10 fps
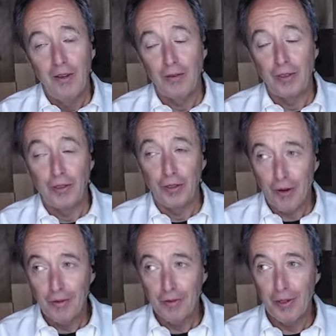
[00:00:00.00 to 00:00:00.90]
which is
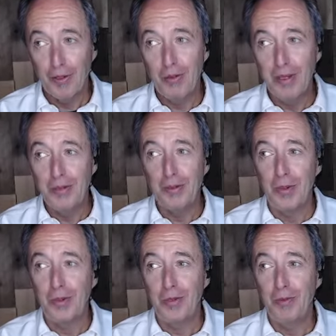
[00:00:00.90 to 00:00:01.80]
hard for humans,
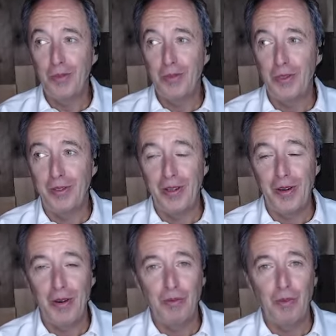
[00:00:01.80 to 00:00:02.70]
most humans, certainly
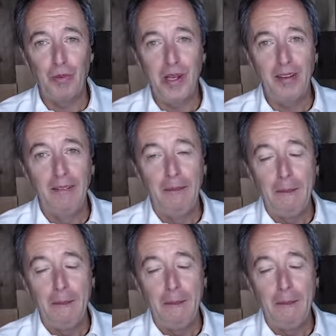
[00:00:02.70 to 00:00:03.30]
hard for me,